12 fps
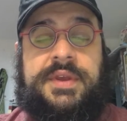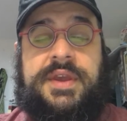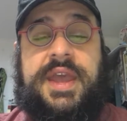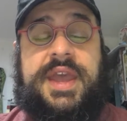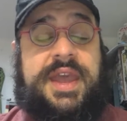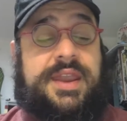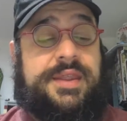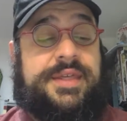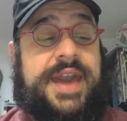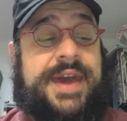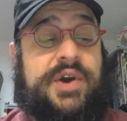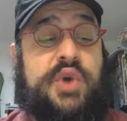And
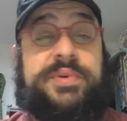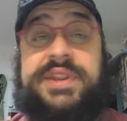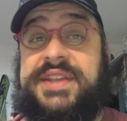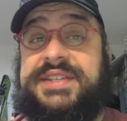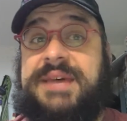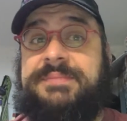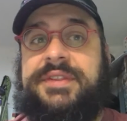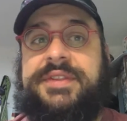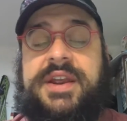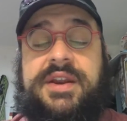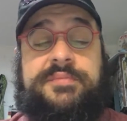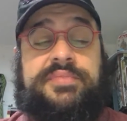that opening
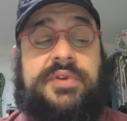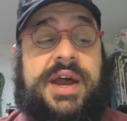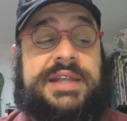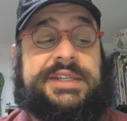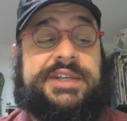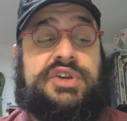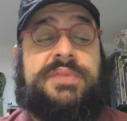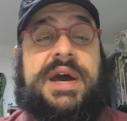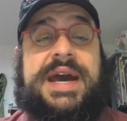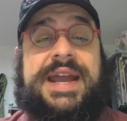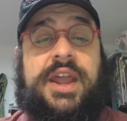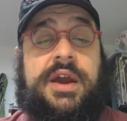segment there brought to you
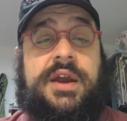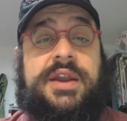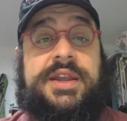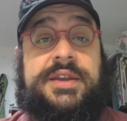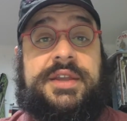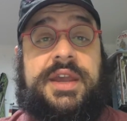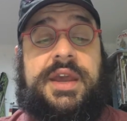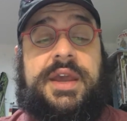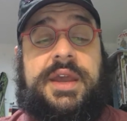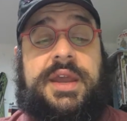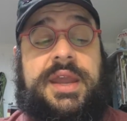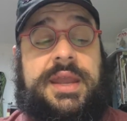by Guardian
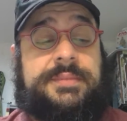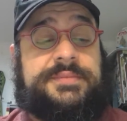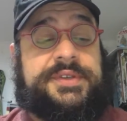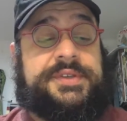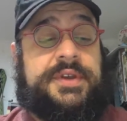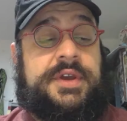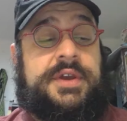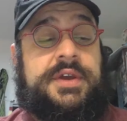Games.